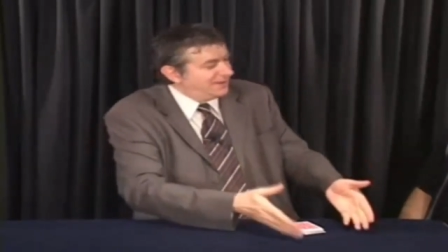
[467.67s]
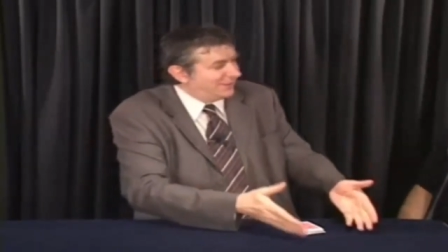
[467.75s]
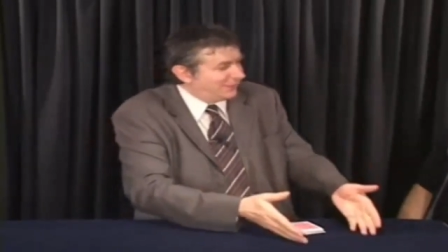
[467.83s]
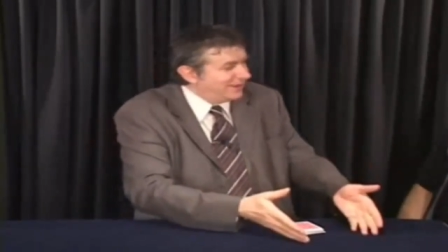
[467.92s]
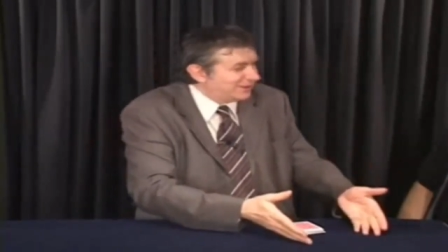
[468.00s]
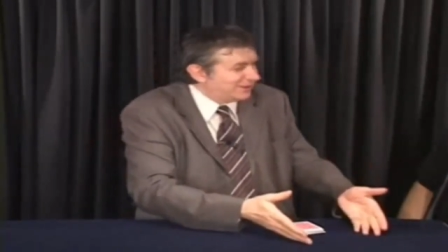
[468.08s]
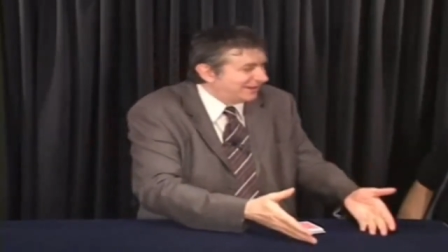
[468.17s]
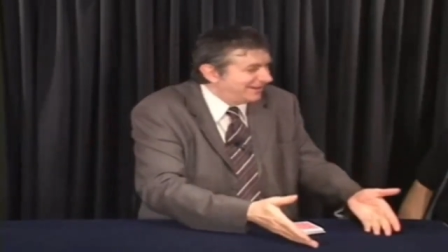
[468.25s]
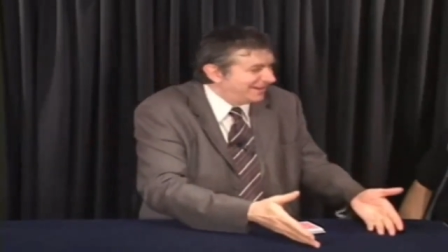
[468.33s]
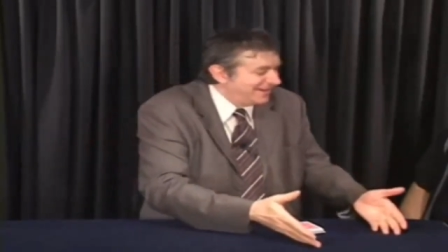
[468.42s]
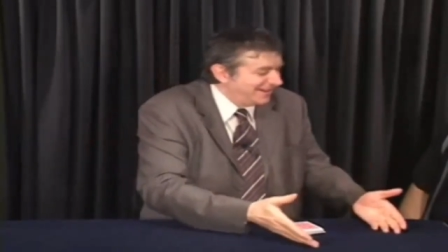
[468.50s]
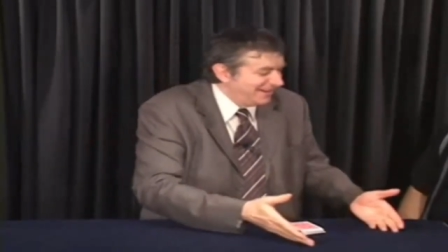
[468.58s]
reach
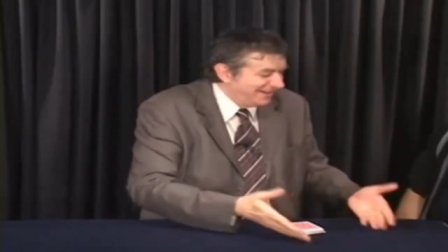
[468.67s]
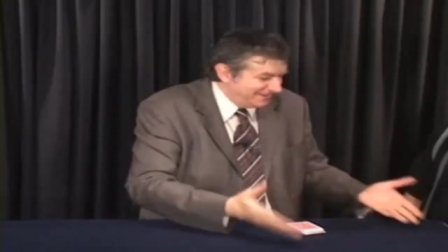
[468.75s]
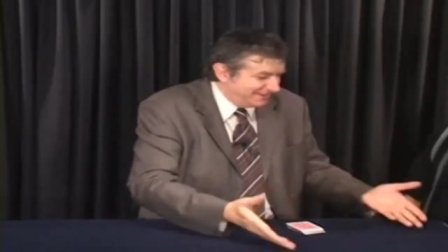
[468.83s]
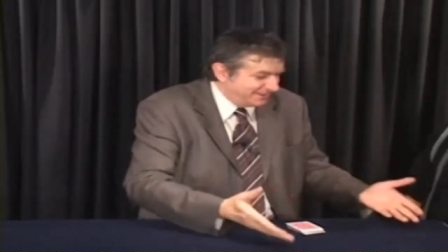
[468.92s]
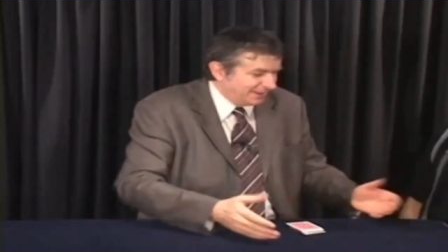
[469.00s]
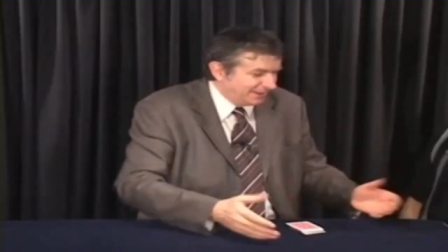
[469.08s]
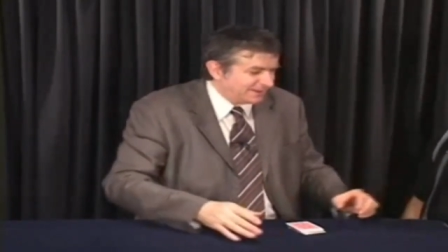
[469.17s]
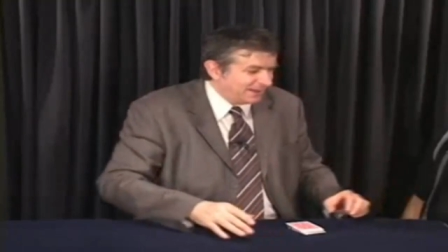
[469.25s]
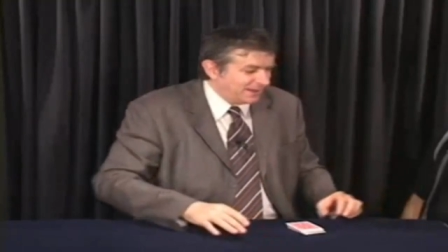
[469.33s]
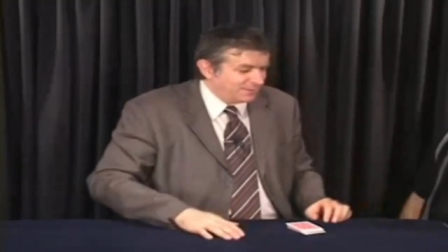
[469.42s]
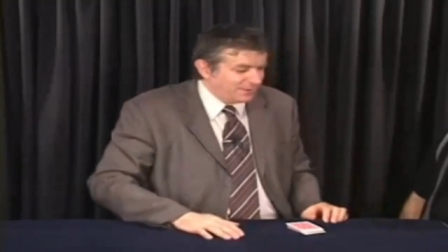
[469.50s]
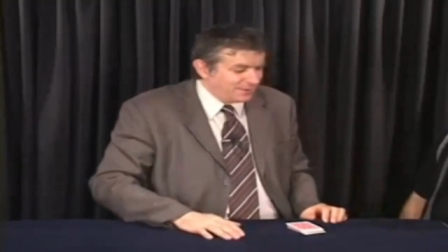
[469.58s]

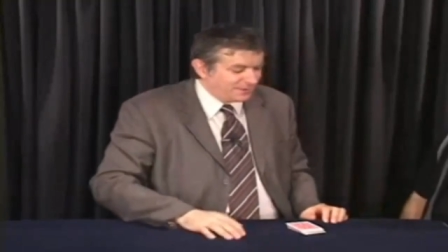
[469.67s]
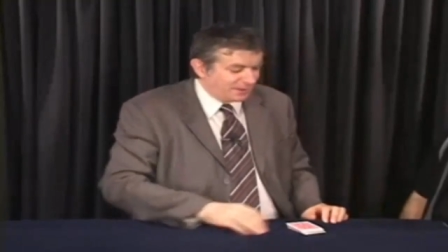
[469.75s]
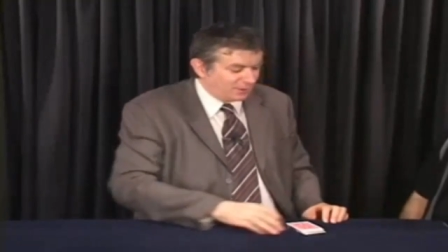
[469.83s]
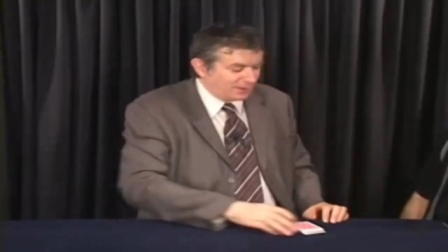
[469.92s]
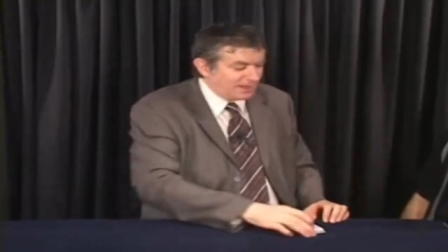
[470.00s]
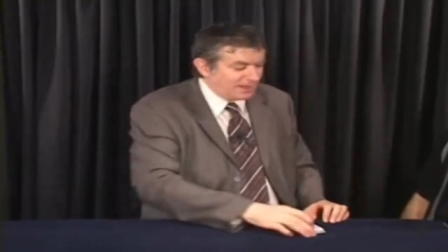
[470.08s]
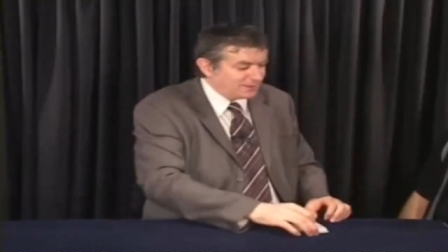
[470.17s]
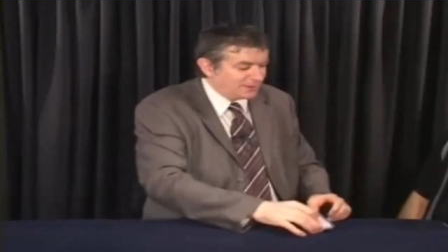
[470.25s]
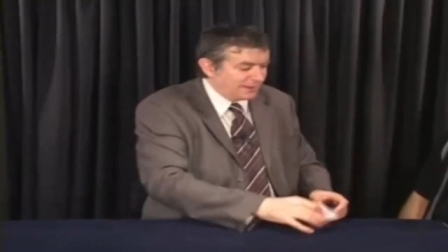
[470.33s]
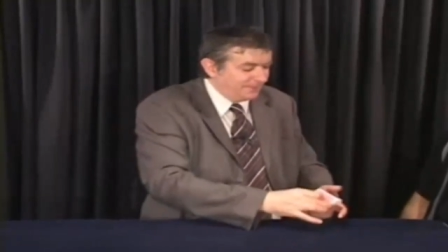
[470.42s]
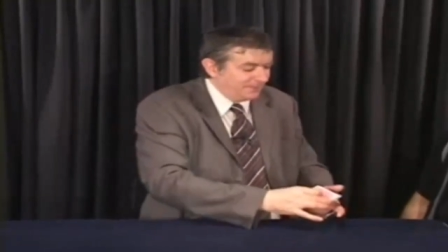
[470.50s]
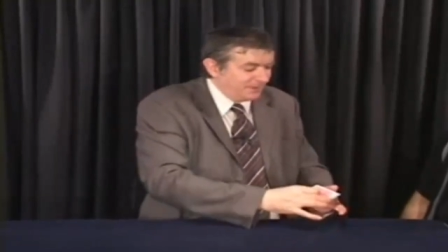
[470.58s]
16th uh, birthday
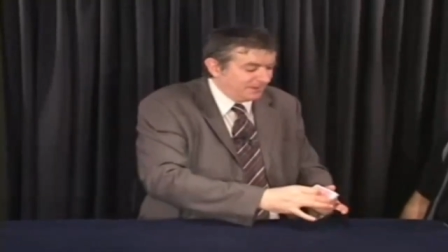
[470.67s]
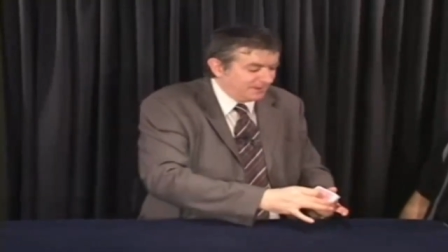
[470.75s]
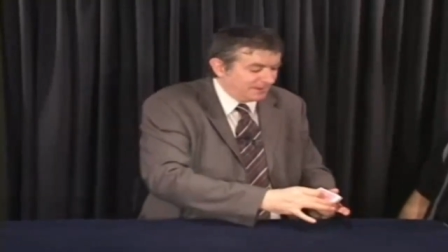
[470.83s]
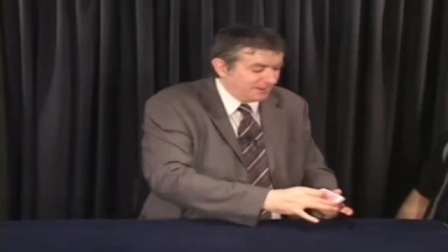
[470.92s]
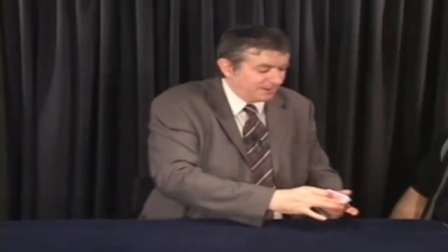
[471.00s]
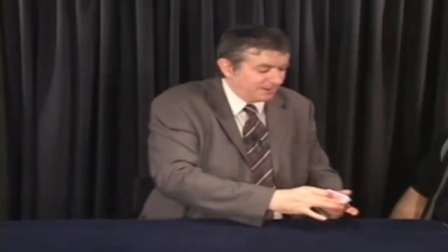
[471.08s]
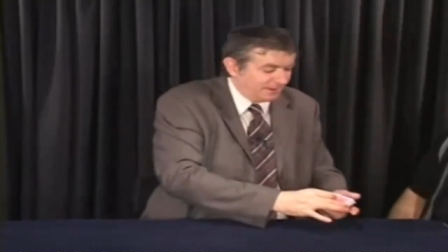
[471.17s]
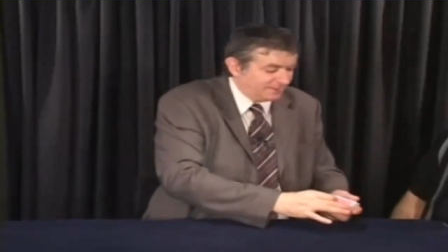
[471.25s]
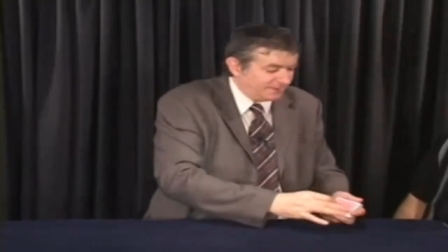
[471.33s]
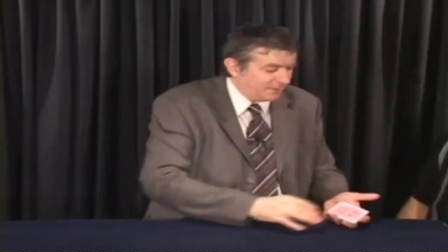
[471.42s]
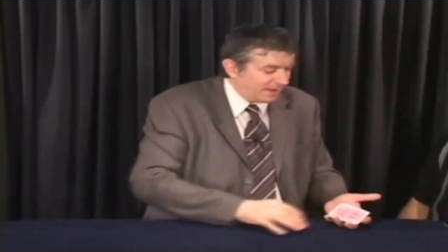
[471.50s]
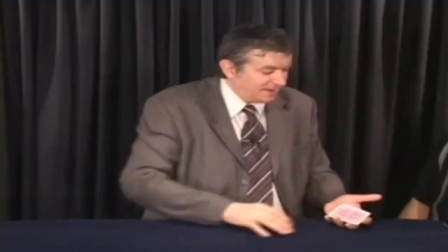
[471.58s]
occasionally, uh,
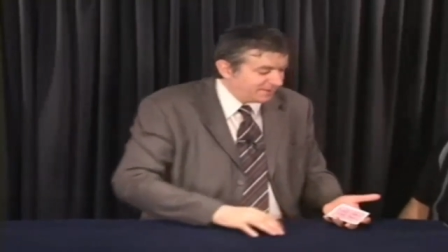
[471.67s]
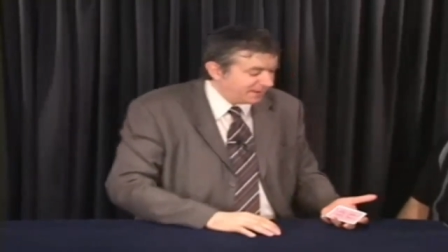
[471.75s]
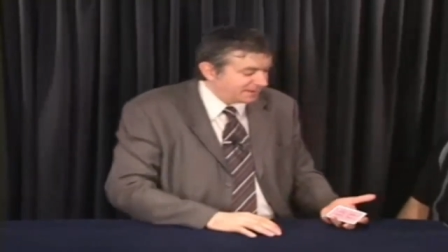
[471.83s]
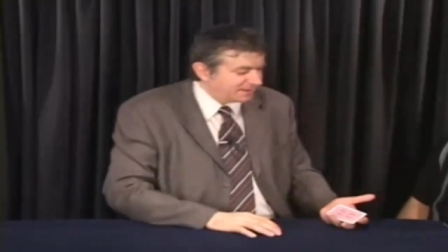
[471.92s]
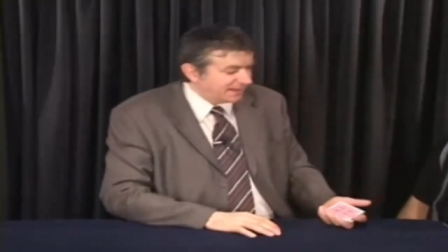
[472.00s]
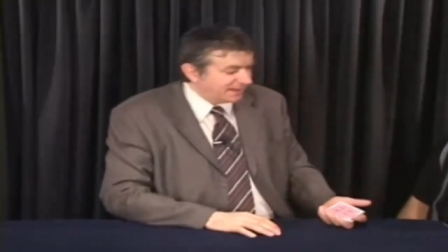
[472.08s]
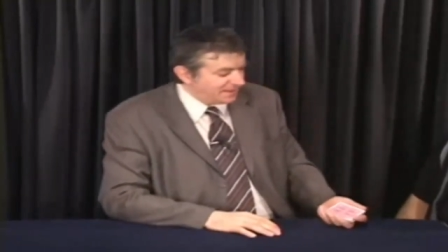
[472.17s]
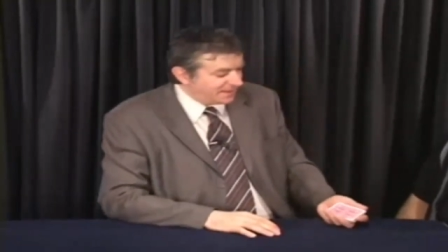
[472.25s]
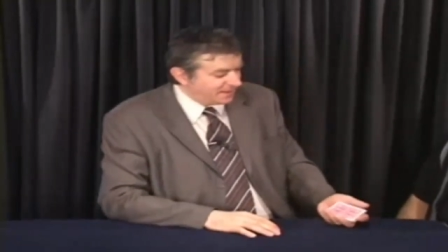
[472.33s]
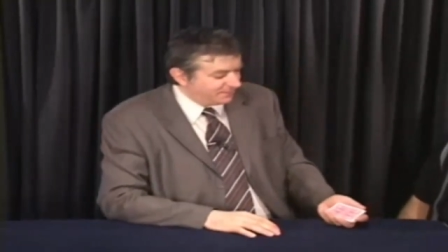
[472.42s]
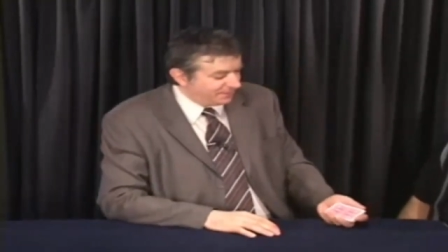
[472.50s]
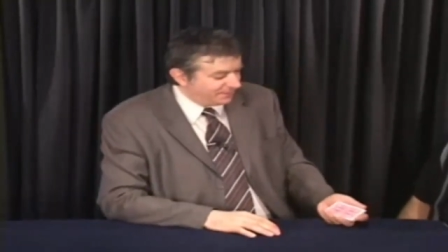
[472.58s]
if the mafia doesn't get
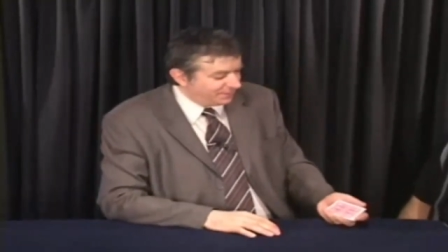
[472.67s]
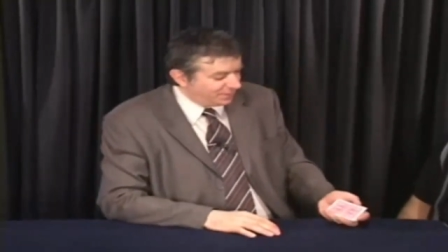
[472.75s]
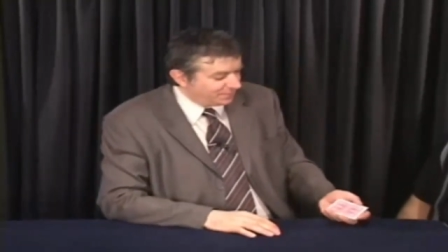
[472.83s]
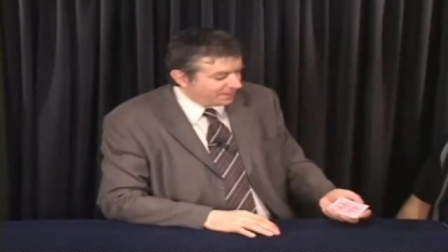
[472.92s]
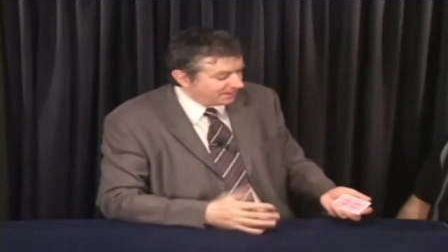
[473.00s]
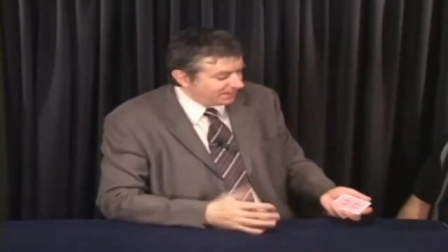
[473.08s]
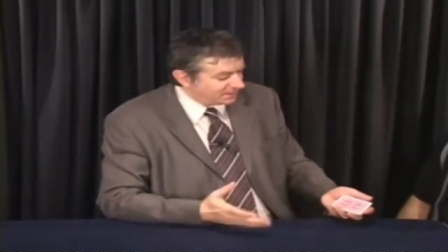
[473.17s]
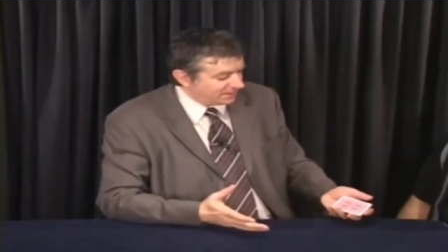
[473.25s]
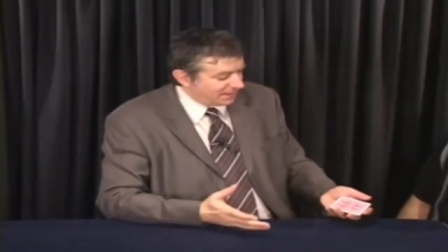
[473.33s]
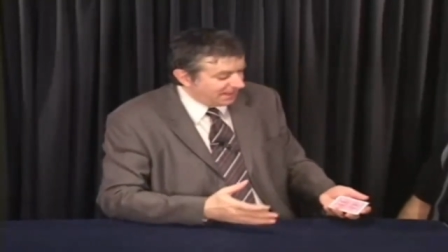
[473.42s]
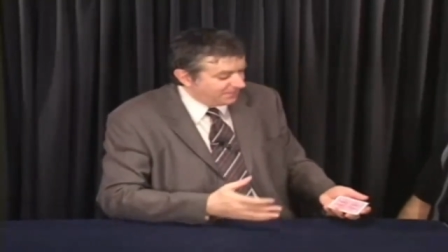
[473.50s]
them before, but it's okay.